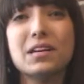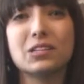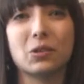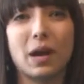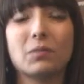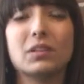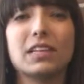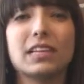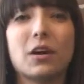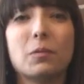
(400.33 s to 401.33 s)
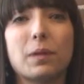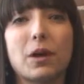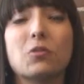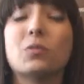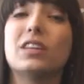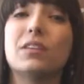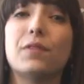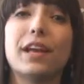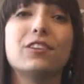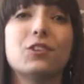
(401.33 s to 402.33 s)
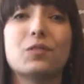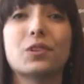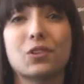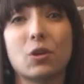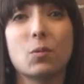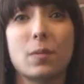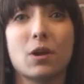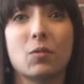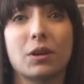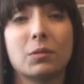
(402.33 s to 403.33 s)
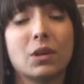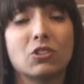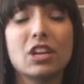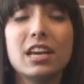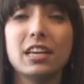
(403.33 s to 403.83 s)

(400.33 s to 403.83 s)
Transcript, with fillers: So I'm going to help out with the Vancouver Global Marijuana March.